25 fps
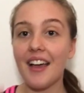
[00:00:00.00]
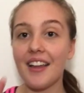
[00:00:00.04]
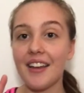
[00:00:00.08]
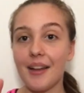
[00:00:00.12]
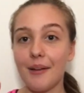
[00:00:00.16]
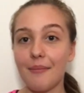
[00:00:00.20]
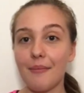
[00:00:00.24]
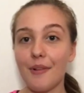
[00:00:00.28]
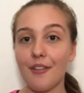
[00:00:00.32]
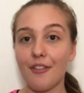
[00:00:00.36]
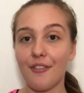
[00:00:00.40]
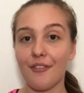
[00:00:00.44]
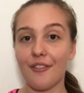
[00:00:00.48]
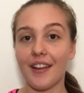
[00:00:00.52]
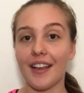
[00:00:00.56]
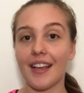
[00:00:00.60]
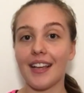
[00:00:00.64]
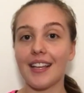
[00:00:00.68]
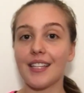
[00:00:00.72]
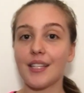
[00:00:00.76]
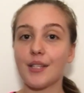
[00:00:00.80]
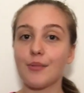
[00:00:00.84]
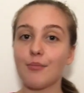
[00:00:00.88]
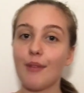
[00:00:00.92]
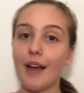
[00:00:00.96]
Number 3
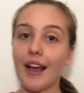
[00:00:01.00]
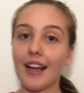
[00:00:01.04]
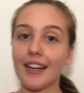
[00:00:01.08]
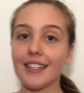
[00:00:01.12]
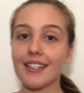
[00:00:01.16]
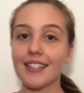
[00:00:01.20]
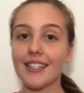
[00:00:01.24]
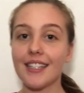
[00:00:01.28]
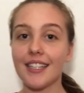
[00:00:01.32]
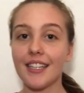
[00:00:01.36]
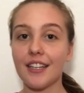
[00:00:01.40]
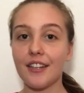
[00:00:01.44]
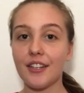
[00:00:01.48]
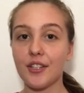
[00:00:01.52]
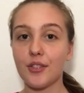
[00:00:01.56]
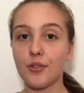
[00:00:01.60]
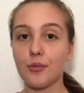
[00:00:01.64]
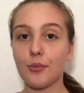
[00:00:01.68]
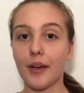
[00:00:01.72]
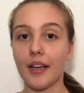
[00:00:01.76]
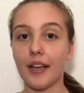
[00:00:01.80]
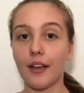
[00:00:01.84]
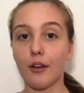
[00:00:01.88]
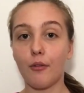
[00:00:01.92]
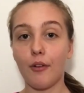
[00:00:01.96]
is practicing your
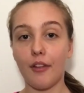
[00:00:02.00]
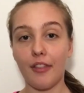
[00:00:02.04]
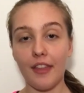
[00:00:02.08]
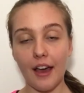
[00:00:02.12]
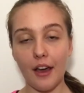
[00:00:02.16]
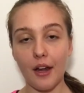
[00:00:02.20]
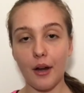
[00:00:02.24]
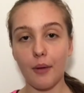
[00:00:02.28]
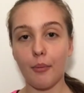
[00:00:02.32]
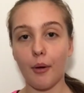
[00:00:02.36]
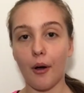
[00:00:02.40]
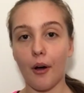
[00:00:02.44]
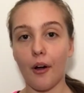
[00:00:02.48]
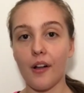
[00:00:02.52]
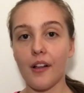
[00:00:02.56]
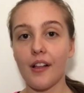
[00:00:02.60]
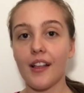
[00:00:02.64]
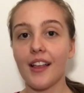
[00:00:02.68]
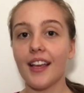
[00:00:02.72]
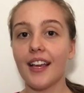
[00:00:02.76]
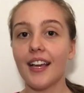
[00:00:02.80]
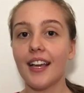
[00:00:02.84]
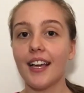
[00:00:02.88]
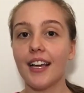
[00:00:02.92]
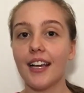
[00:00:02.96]
swing without a ball.
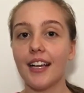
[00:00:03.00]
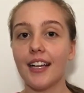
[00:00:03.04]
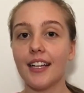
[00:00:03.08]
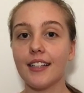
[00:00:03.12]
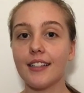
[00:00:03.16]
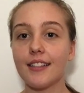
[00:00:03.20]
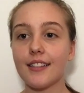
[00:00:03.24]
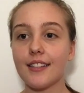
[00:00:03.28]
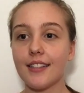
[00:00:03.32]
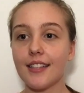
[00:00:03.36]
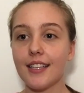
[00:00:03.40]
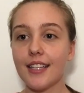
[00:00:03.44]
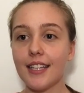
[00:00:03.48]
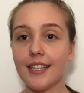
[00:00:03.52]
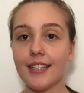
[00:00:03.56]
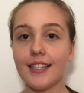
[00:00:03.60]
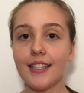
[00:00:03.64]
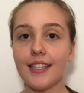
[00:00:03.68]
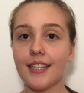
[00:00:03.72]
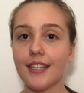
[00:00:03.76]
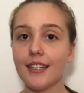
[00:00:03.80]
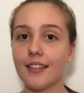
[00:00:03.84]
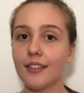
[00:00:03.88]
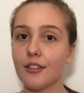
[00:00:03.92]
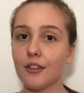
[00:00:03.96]
It's
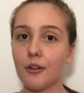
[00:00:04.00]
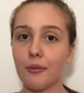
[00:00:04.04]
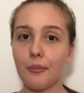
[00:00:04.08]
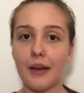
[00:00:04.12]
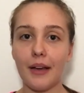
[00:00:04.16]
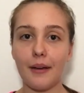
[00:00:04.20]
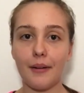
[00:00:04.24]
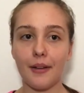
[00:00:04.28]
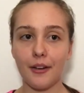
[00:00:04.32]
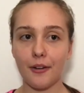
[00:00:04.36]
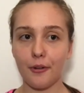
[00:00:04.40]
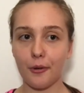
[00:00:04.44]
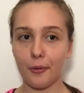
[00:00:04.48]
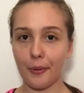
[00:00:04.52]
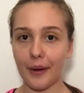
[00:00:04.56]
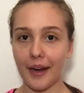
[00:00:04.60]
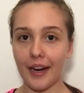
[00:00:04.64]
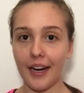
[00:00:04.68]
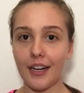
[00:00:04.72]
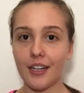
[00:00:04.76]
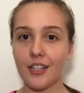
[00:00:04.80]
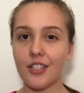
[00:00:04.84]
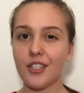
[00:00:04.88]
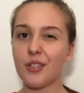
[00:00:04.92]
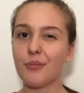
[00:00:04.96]
easy no matter
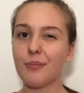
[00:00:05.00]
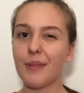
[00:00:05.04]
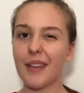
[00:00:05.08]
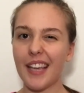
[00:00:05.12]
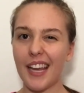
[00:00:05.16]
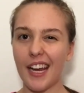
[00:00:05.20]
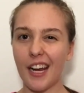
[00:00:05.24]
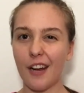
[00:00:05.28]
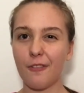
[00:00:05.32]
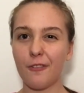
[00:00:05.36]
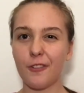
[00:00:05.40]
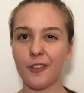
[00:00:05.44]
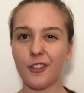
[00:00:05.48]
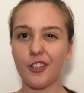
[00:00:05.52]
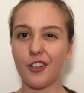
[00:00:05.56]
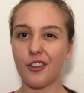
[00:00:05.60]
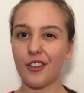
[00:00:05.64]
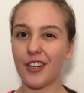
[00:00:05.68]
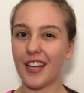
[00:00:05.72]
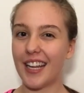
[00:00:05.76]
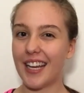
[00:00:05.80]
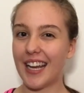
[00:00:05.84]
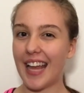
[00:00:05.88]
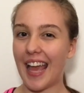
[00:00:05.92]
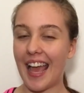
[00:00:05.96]
where, just be careful you
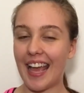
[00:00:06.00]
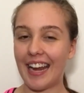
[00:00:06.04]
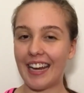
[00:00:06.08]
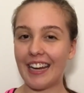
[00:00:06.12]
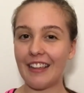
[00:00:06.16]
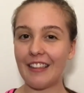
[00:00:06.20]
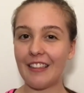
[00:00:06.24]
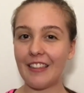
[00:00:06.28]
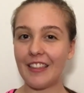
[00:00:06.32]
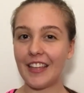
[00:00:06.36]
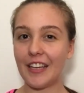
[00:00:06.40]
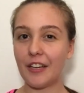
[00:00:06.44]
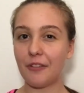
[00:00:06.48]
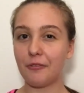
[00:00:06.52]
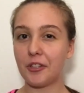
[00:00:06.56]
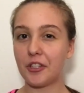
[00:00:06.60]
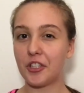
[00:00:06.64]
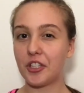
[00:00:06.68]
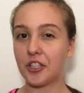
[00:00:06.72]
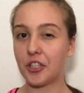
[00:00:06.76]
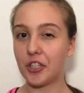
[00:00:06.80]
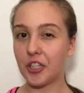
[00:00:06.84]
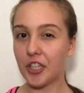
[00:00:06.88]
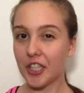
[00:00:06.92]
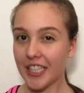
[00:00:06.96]
don't hit anything
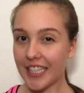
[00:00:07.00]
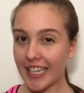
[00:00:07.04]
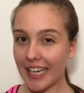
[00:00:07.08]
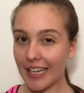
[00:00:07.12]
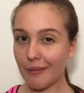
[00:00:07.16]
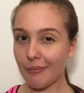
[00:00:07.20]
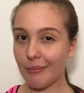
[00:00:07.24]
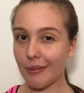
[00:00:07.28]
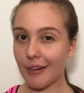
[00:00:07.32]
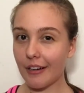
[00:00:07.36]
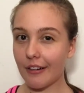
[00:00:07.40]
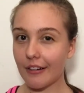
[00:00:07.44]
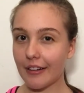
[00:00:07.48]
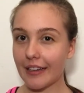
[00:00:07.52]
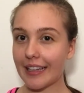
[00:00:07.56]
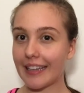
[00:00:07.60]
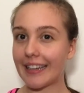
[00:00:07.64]
which could get broke.